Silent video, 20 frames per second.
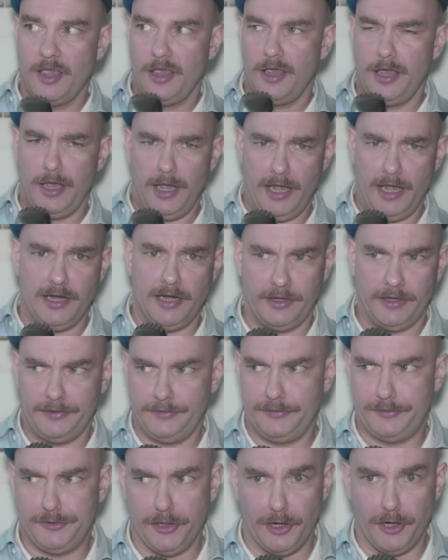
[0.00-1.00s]
in a
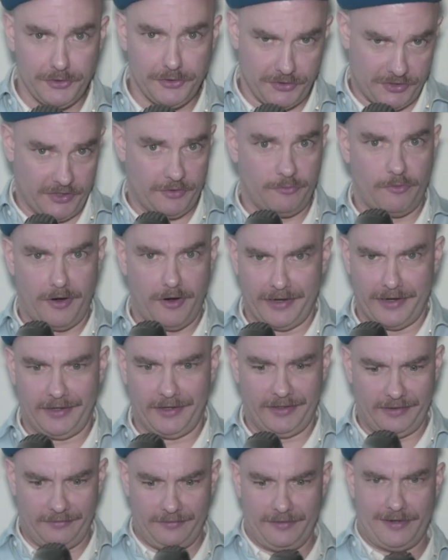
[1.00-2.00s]
dungeon
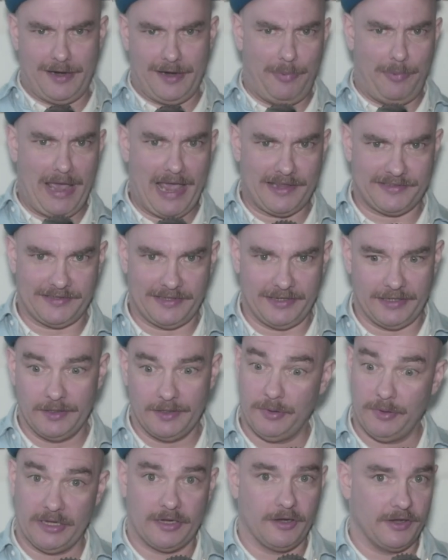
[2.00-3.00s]
running capacity
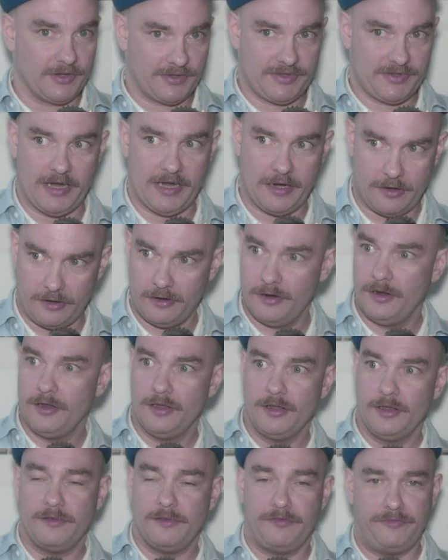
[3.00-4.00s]
because they're
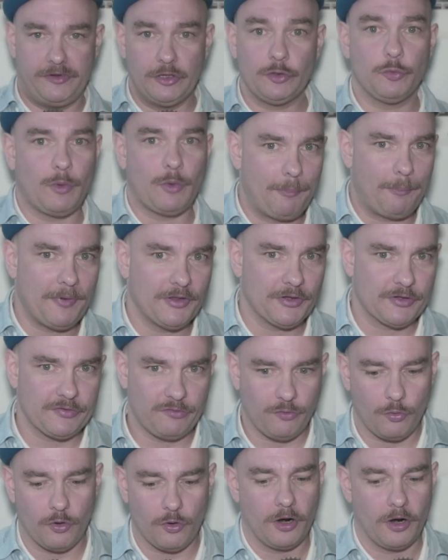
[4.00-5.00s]
field weapons
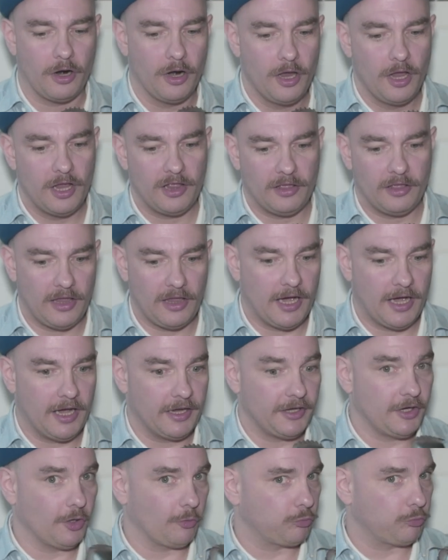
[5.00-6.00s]
for uh,
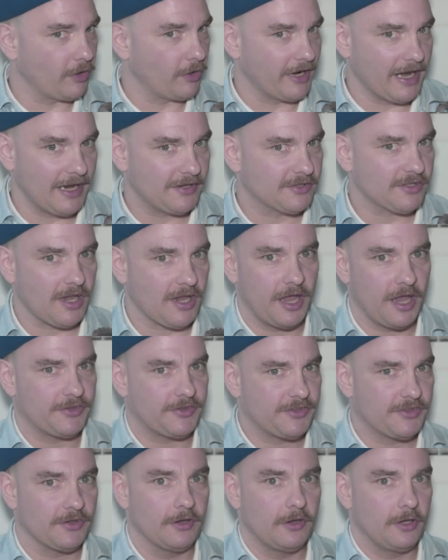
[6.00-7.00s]
you know
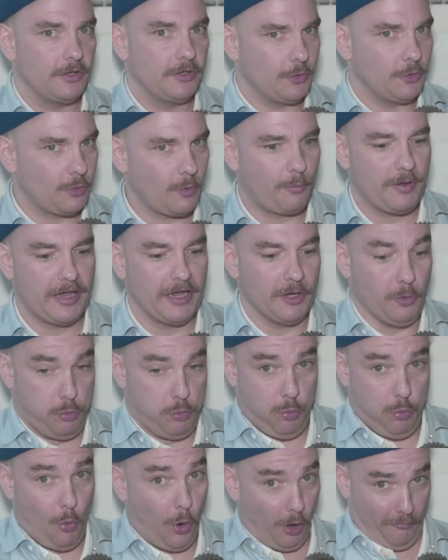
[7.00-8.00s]
Renaissance European
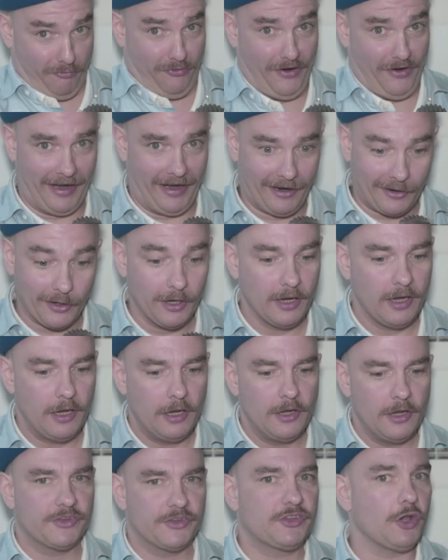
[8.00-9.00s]
warfare.
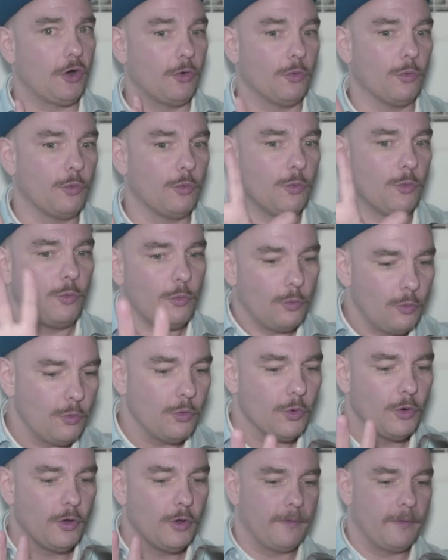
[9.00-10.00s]
So,
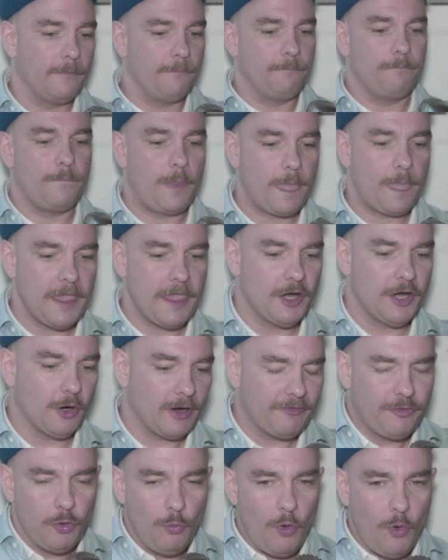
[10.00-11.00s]
you know,
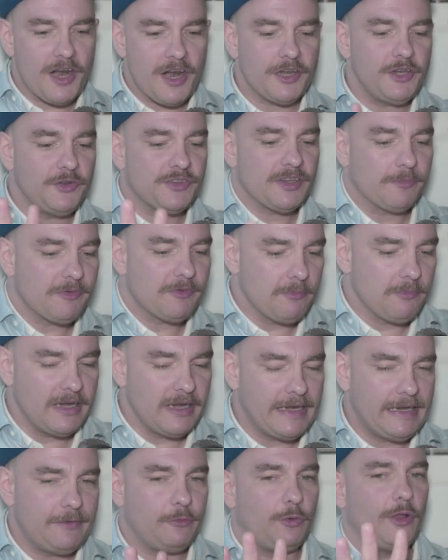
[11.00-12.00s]
if you want to do something
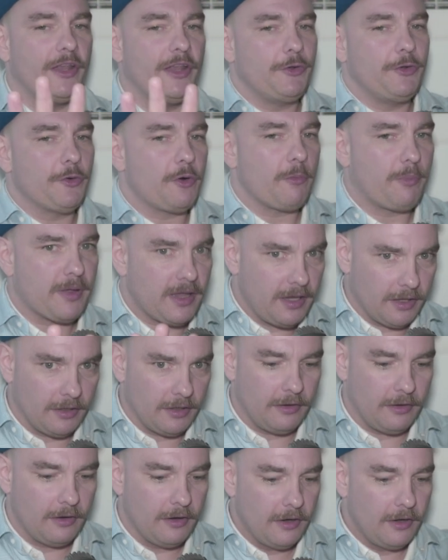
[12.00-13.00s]
medieval and
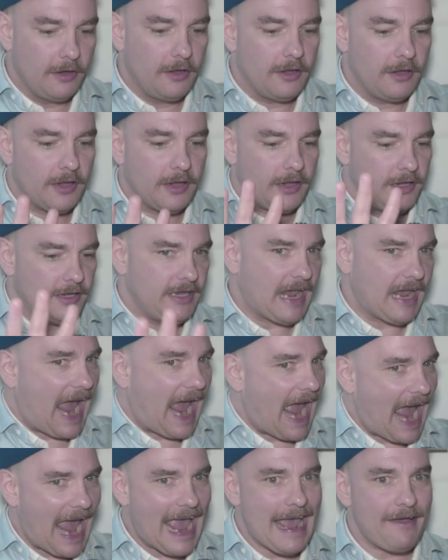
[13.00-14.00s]
European, you
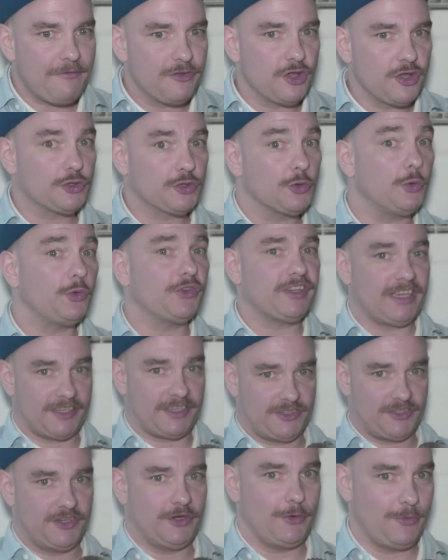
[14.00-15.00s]
have the tools that's
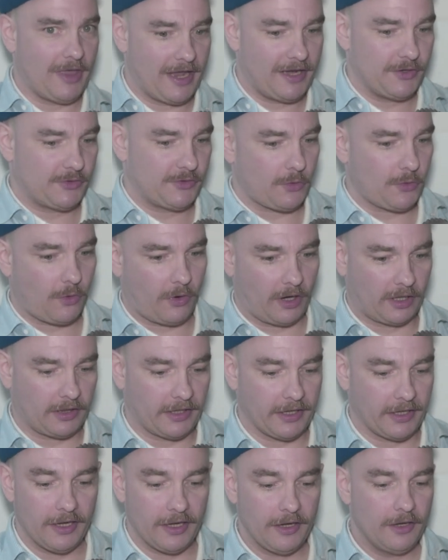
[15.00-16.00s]
to do that
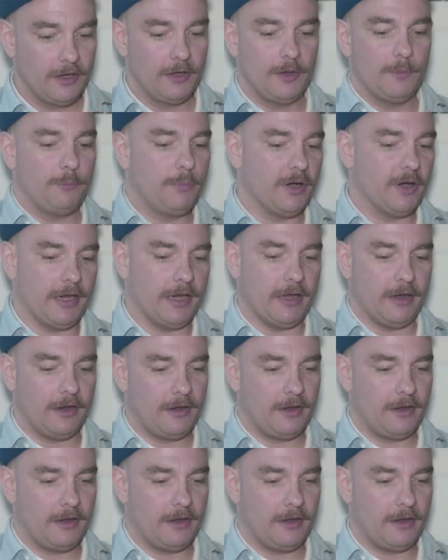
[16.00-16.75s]
historically. But